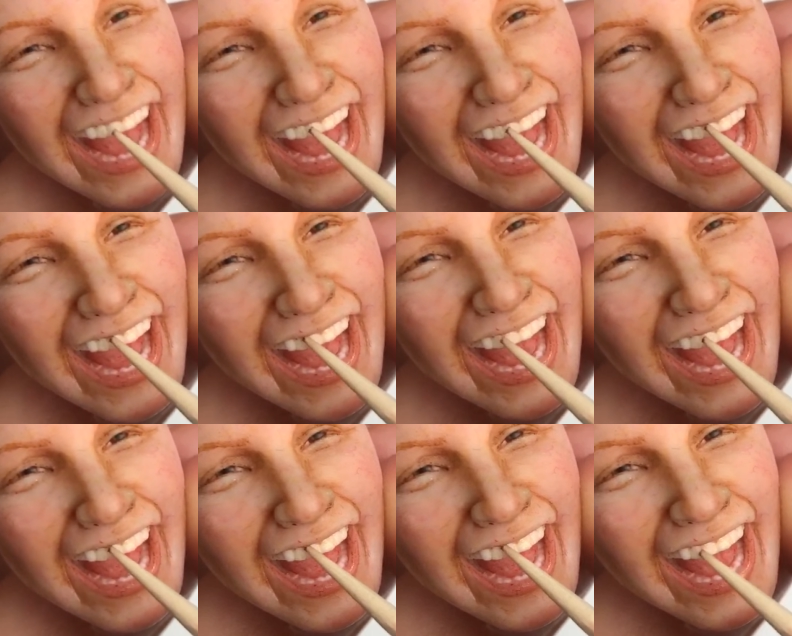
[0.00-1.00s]
And I have
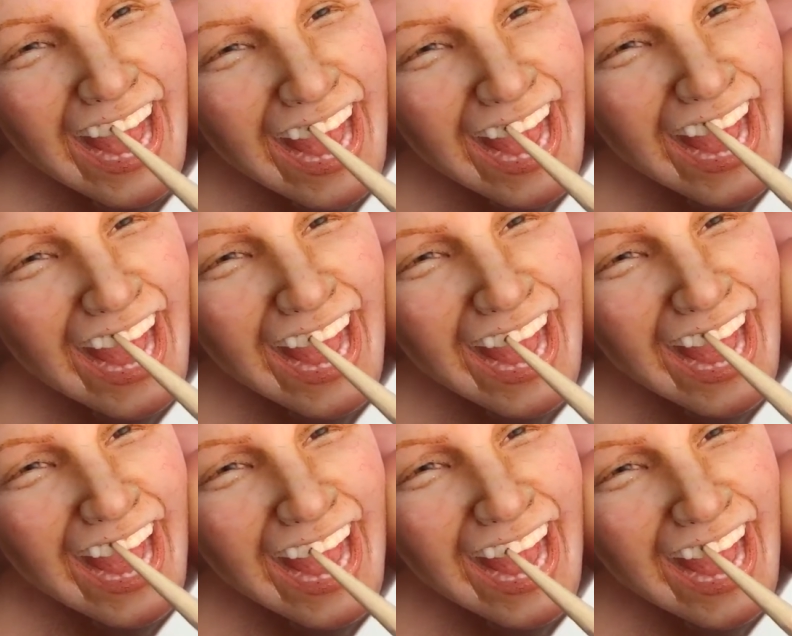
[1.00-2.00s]

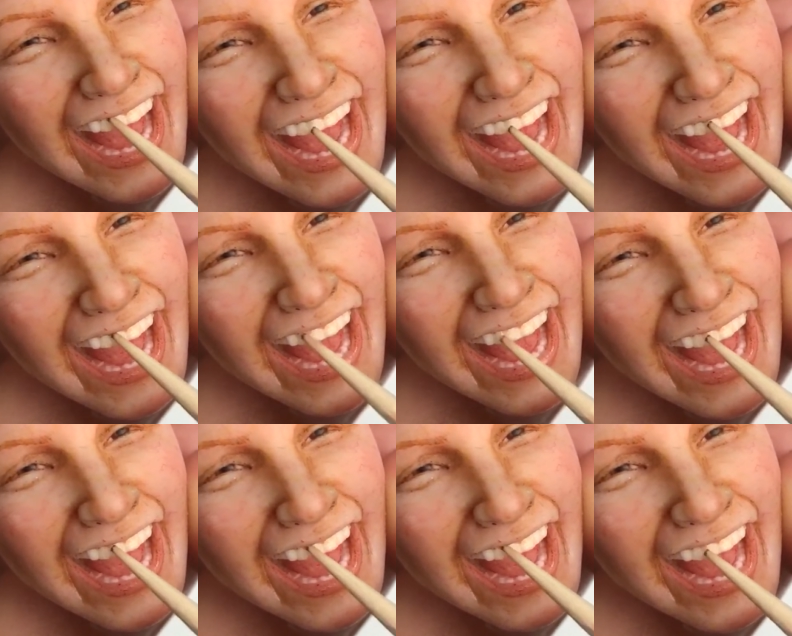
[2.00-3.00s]

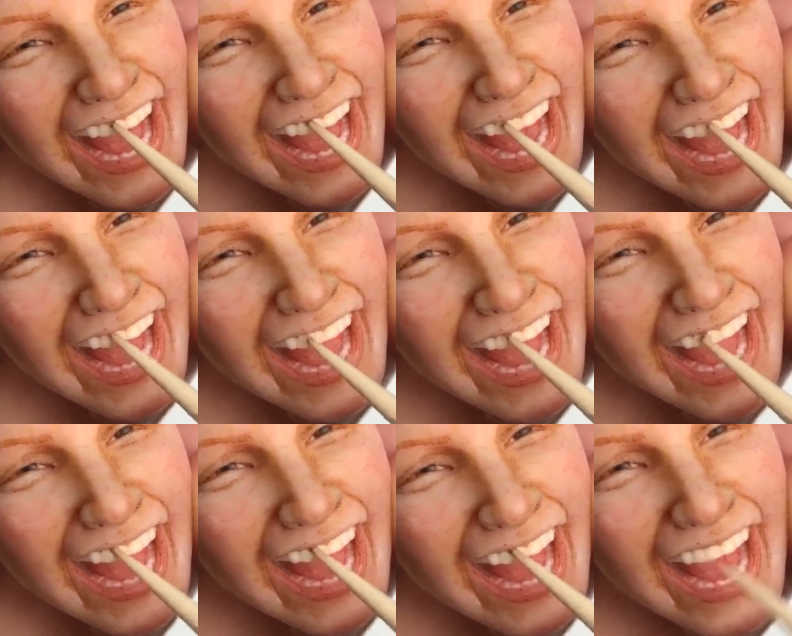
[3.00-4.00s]
added some to the
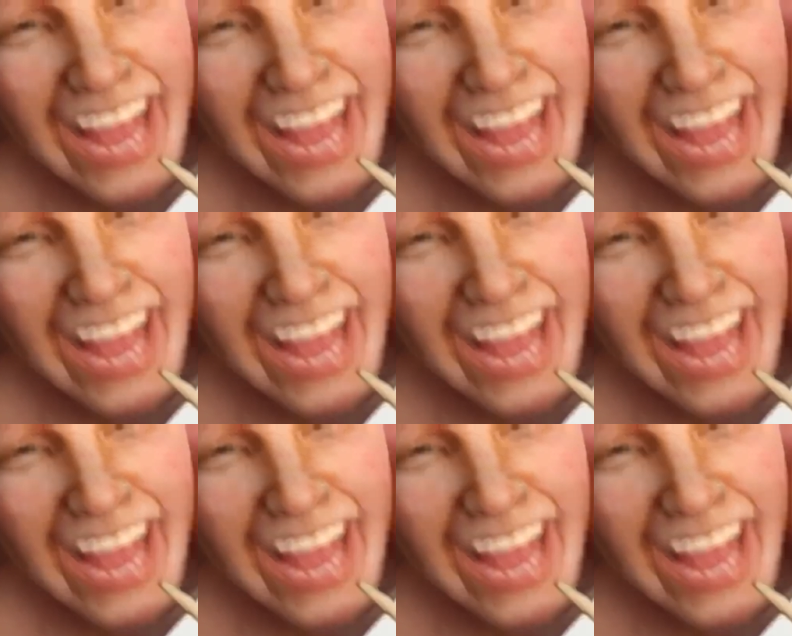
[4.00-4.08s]
teeth